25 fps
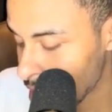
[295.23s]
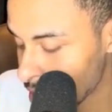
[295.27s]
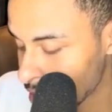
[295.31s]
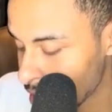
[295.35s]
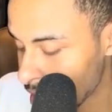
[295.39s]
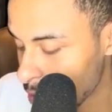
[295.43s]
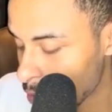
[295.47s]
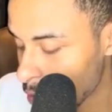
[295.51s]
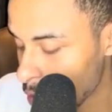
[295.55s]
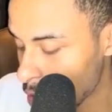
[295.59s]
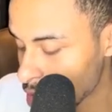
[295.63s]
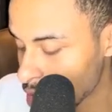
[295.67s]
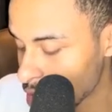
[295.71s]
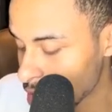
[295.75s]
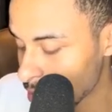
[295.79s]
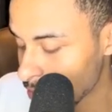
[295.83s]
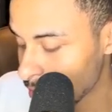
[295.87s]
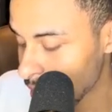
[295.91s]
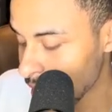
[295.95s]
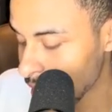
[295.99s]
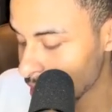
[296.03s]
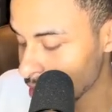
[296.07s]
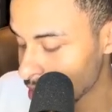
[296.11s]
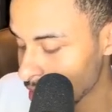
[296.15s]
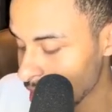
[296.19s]
They want
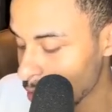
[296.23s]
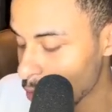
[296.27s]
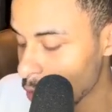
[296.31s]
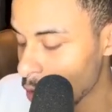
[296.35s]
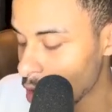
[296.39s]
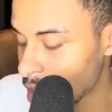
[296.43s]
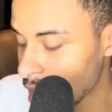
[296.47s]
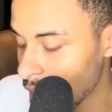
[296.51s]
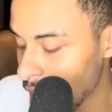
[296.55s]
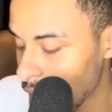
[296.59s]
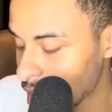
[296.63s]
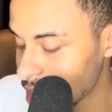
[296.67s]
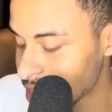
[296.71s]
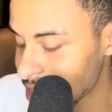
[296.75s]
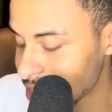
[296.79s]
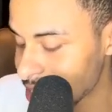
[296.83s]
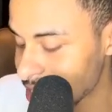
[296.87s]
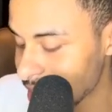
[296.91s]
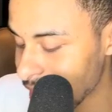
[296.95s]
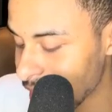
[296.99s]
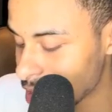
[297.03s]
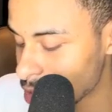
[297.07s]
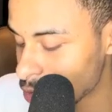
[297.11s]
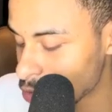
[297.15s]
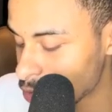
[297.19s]

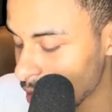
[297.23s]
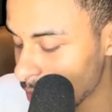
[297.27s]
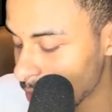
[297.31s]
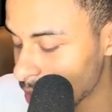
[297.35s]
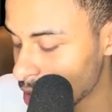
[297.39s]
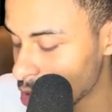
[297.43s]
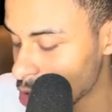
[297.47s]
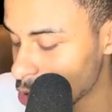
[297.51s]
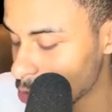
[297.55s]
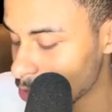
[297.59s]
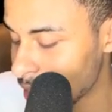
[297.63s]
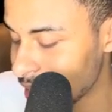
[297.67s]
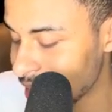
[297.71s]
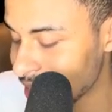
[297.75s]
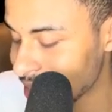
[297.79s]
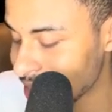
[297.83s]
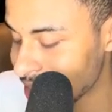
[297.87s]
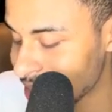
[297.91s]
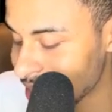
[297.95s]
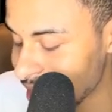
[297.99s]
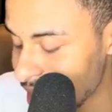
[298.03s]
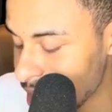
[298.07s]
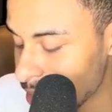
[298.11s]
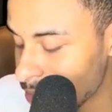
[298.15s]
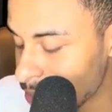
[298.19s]
us as women to make
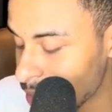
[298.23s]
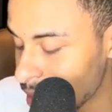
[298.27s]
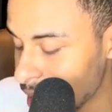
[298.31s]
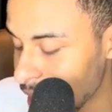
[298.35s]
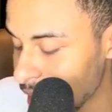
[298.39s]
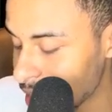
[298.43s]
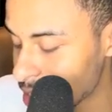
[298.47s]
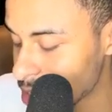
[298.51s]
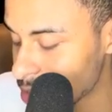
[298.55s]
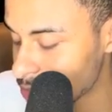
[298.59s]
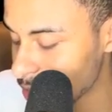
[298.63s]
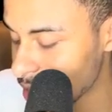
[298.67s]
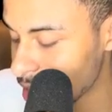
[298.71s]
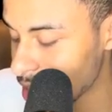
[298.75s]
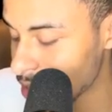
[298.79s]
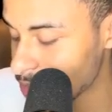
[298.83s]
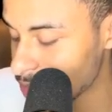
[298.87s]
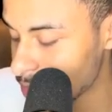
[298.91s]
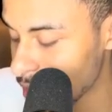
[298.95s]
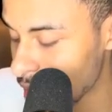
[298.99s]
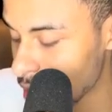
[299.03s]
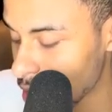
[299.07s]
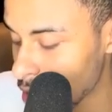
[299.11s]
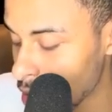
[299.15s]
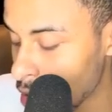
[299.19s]
them as men
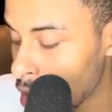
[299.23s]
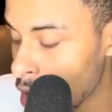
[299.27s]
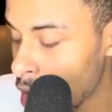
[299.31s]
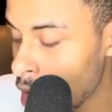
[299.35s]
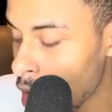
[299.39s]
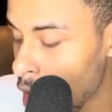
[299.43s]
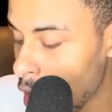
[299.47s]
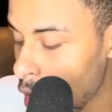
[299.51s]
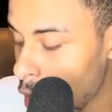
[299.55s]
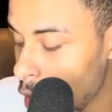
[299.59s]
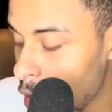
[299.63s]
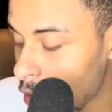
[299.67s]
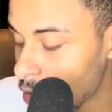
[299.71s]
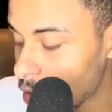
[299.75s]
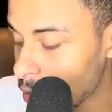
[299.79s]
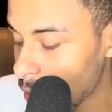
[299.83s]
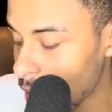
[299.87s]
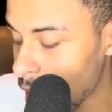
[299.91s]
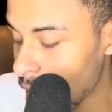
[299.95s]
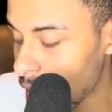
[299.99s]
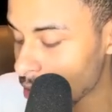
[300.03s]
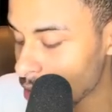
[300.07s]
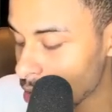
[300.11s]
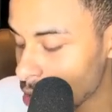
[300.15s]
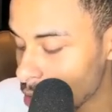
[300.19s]
better, all the
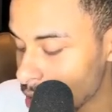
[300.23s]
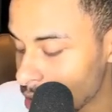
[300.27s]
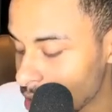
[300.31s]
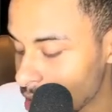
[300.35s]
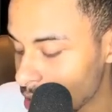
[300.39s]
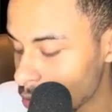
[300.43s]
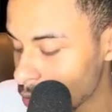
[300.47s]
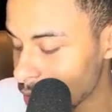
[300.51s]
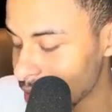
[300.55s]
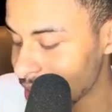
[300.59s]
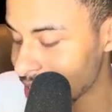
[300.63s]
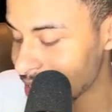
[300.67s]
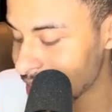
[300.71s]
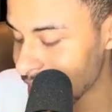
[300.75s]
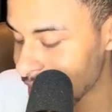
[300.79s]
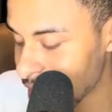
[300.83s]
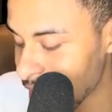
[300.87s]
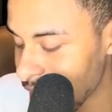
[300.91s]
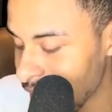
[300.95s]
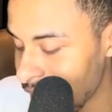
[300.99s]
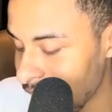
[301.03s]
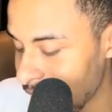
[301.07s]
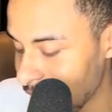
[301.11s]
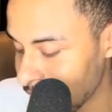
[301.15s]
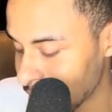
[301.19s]
while knowing that we
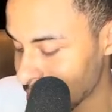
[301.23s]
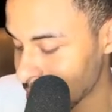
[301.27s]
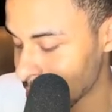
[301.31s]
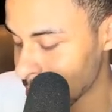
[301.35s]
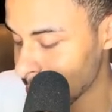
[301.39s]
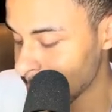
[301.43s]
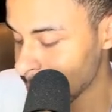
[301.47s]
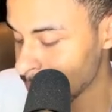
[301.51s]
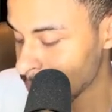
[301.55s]
cannot.